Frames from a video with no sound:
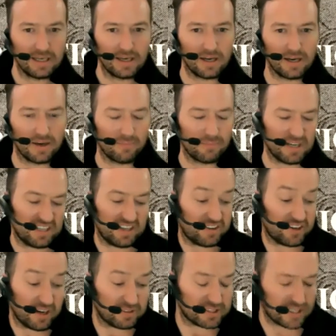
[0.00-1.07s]
And the other
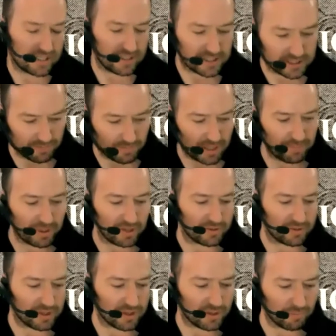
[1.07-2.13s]
thing I'd say, at least in my
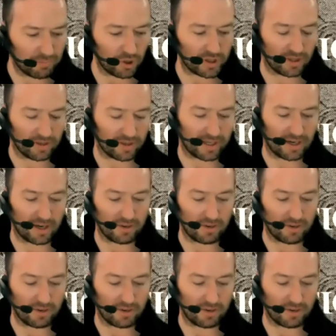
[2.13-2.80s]
opinion, the book, and